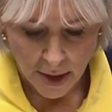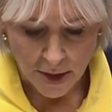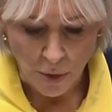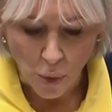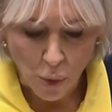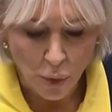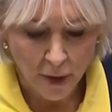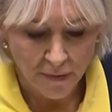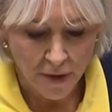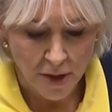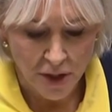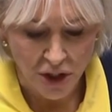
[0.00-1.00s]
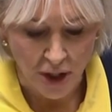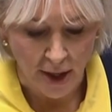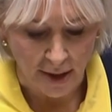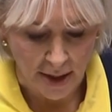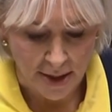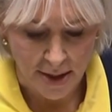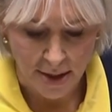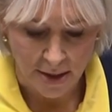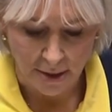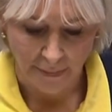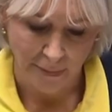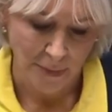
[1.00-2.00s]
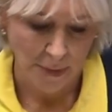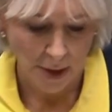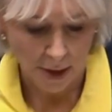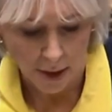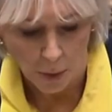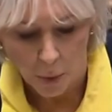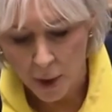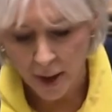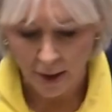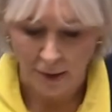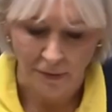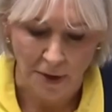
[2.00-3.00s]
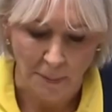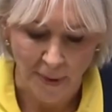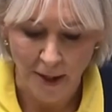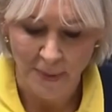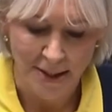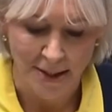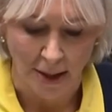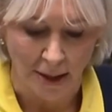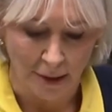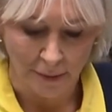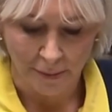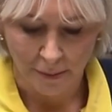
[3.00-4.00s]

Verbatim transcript: to all of those journalists working for the BBC,